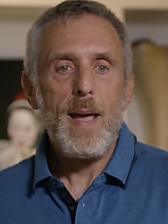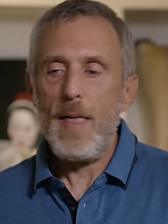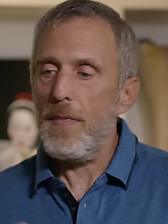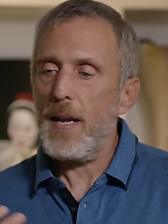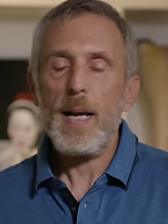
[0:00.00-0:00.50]

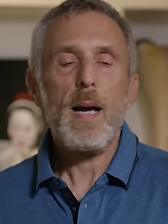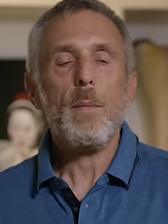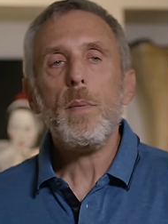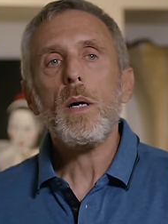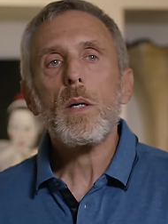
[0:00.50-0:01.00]
and then I got
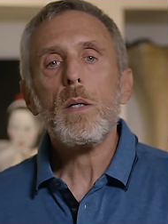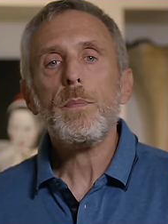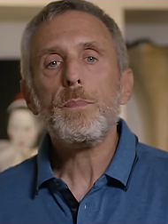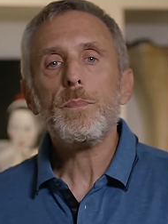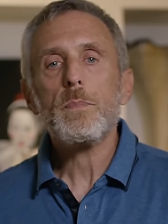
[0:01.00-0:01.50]
a miracle.
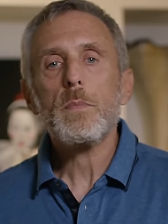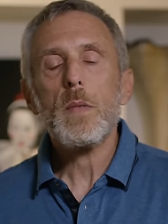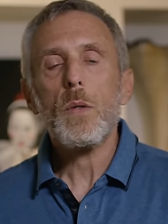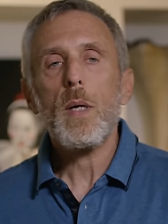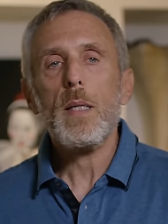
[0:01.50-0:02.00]

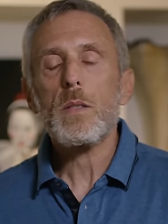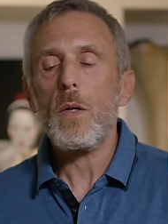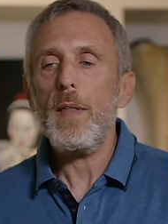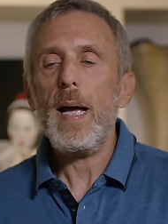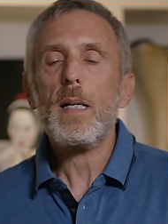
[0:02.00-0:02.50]
Okay, so
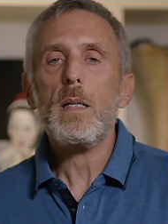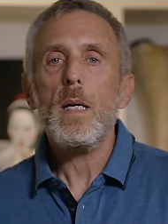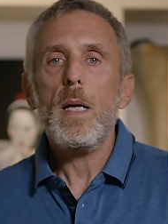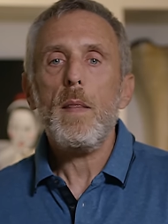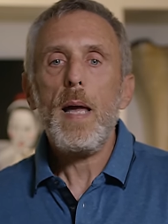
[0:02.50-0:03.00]

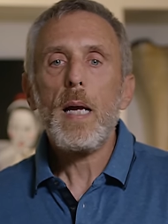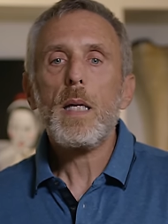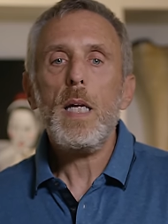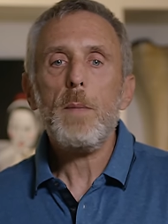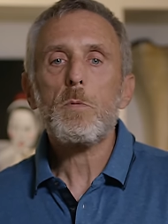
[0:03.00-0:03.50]
that
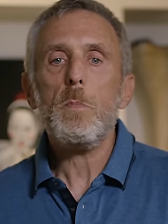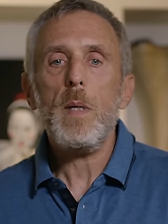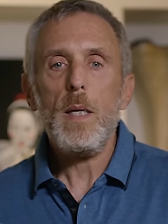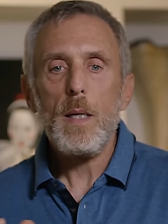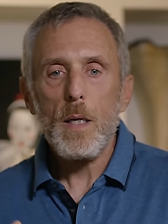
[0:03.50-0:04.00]
keeps
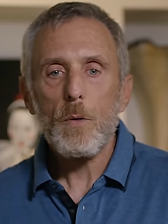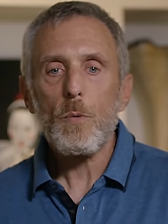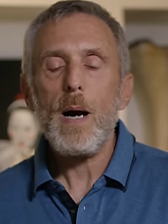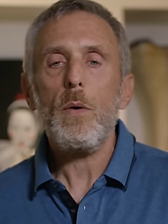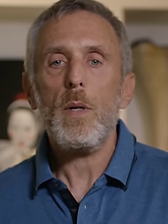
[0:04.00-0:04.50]
me
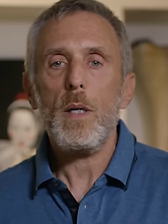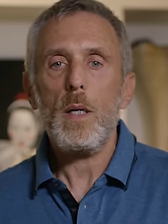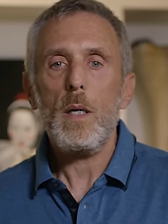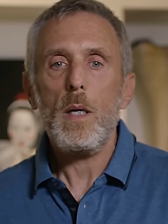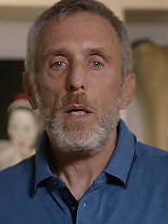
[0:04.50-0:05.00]

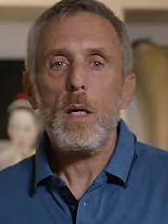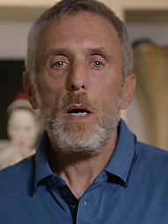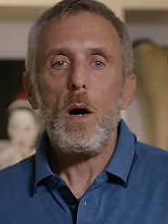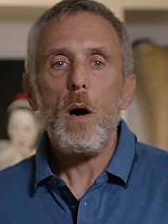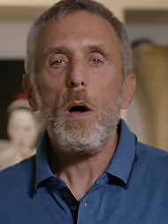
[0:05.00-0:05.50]
grounded
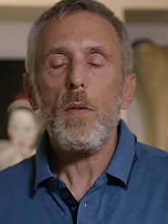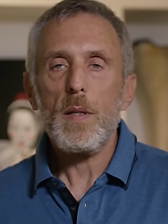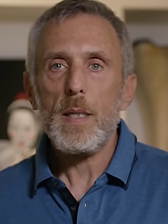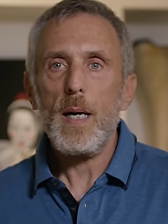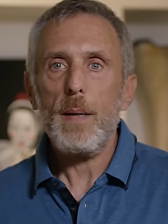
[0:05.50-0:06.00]
all the
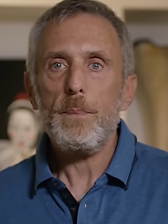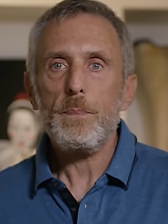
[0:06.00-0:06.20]
time.